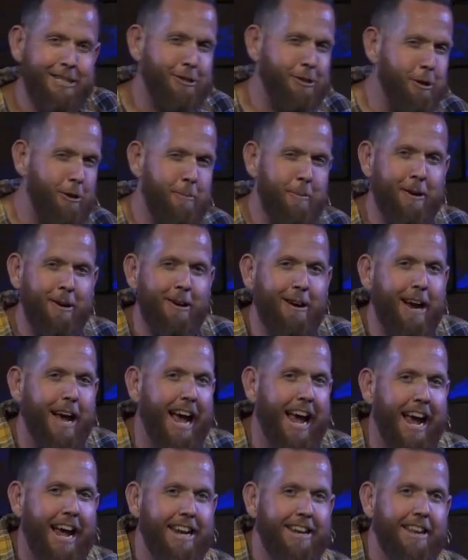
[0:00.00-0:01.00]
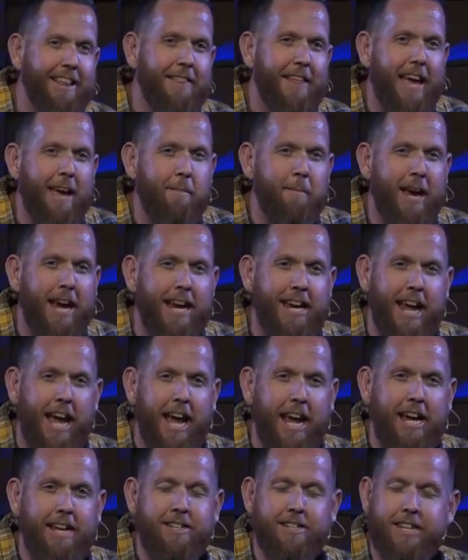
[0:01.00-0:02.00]
tumor, and they made
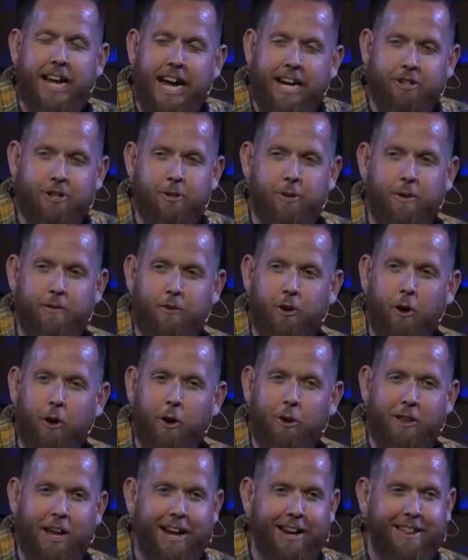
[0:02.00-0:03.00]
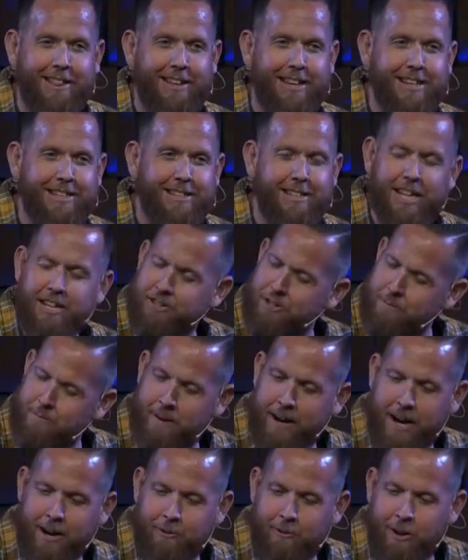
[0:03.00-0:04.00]
a statue of gold out of this. Let your
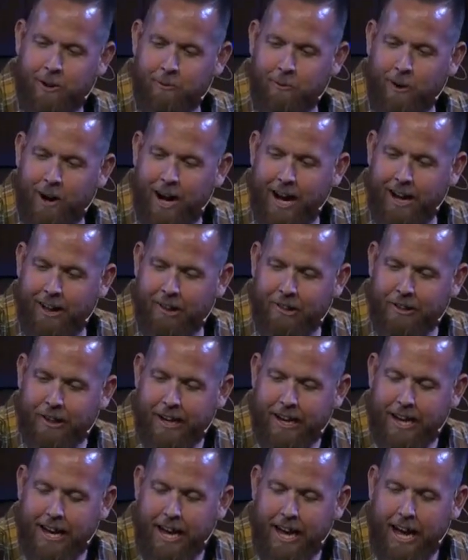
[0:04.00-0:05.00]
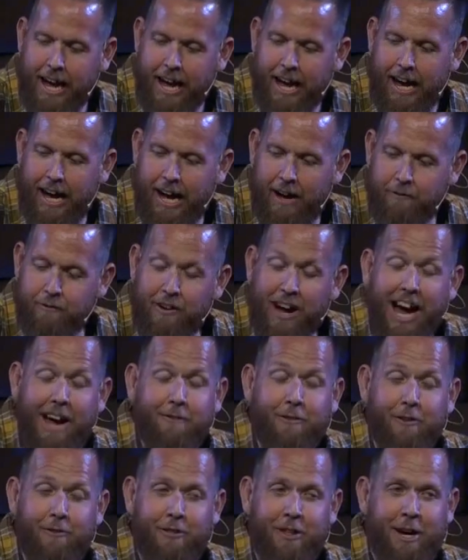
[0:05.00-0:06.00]
mind run wild.
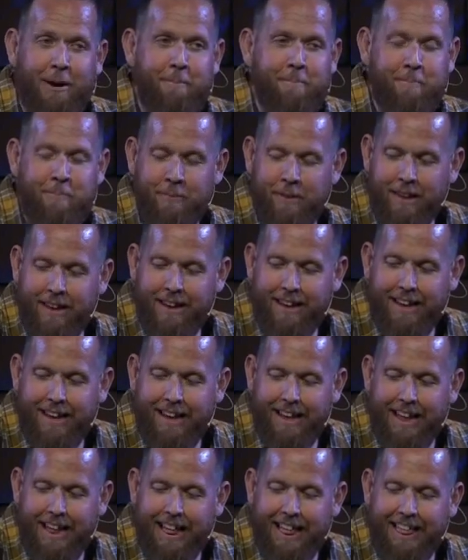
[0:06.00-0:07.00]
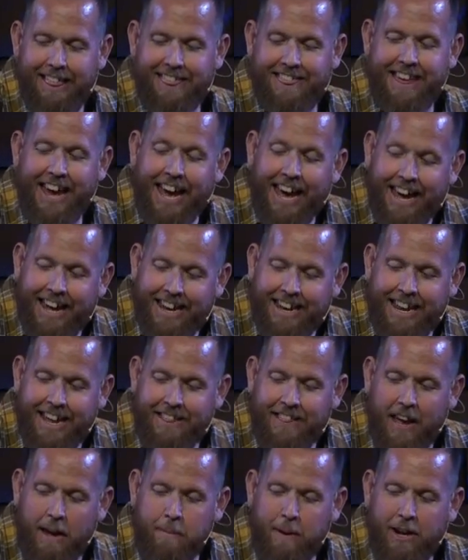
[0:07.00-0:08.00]
5 of them.
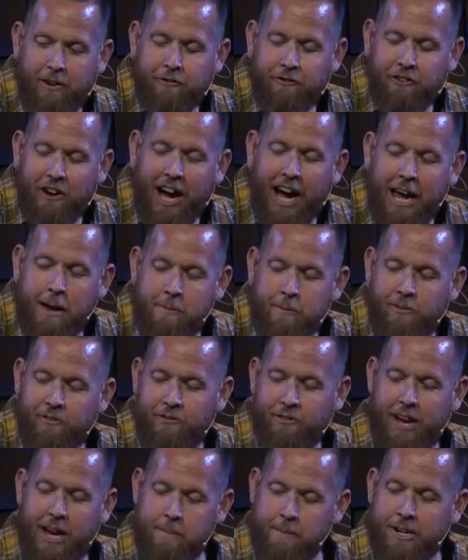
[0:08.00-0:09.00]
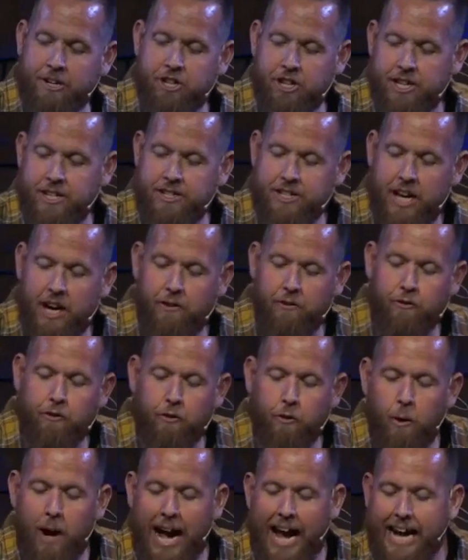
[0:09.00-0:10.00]
Then they made 5 images of
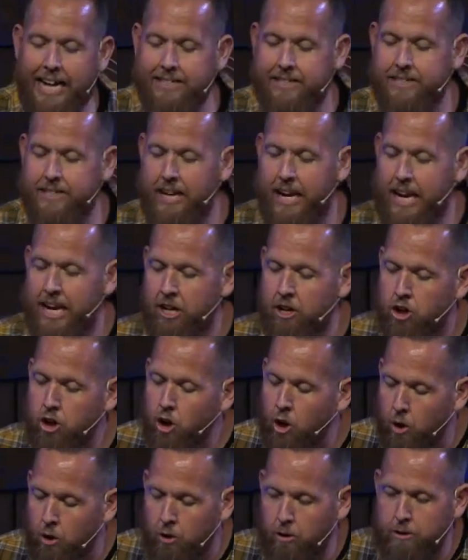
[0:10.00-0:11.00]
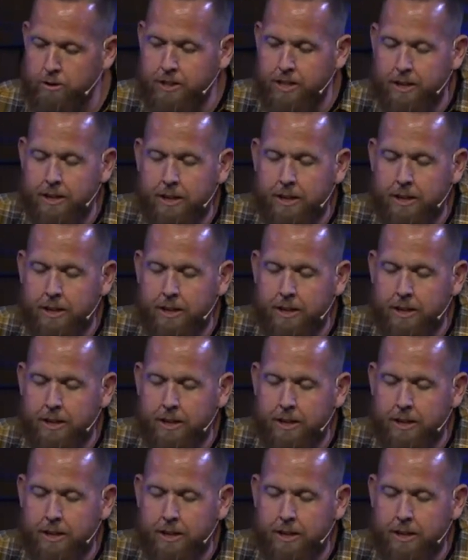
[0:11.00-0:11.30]
rats in gold.